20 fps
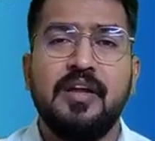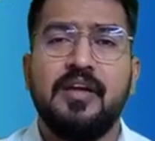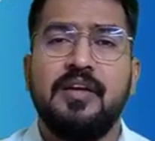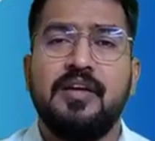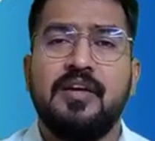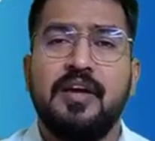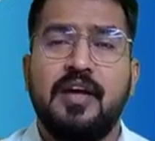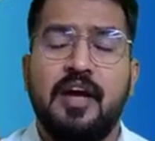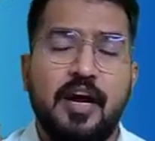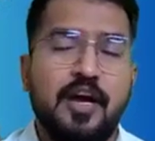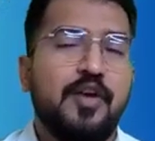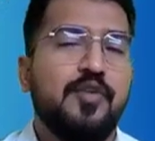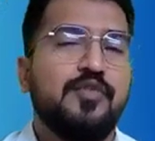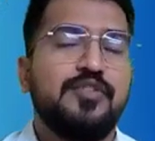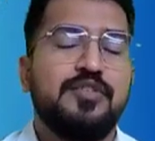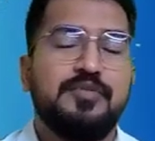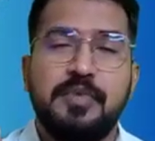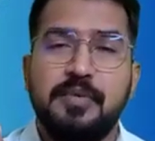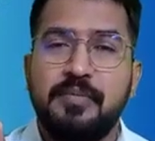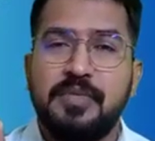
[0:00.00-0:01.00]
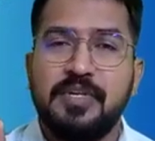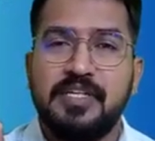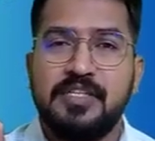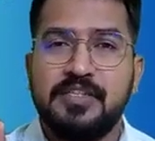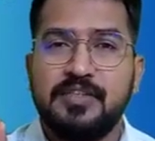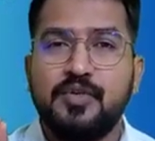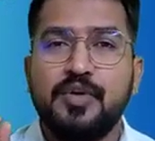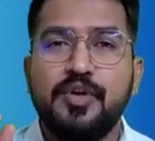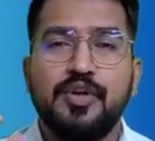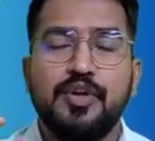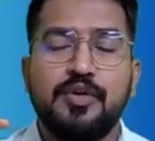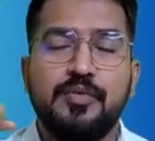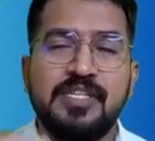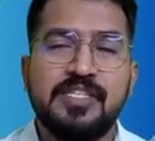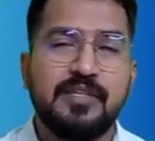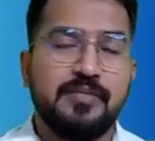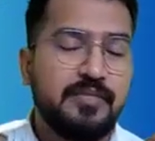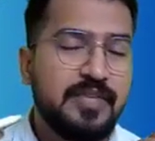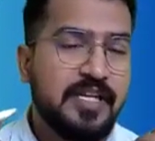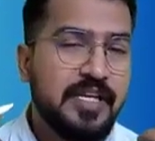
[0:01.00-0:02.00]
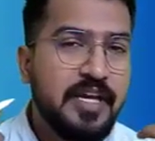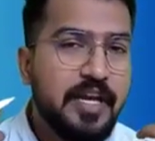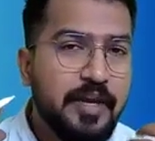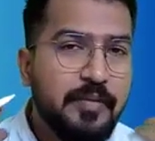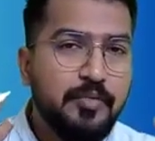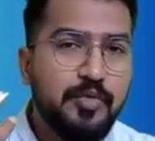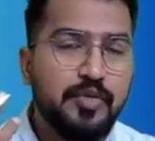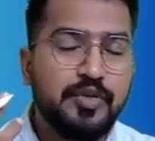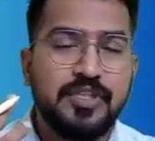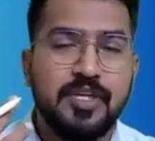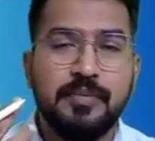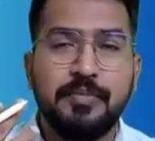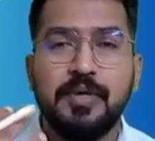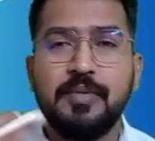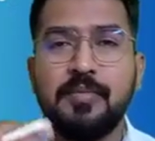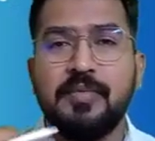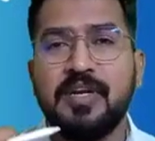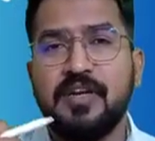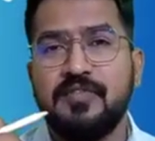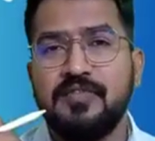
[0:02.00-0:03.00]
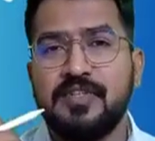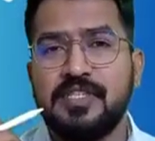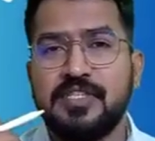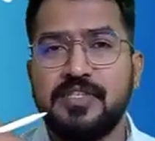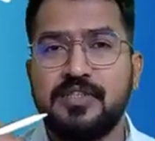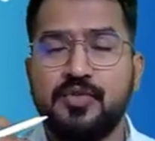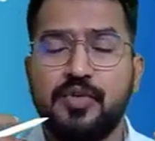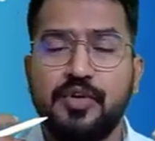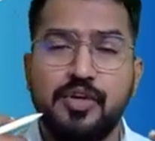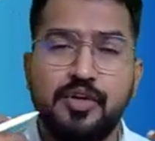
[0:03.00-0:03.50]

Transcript: accounts paper is going to be something emotional paper and which is going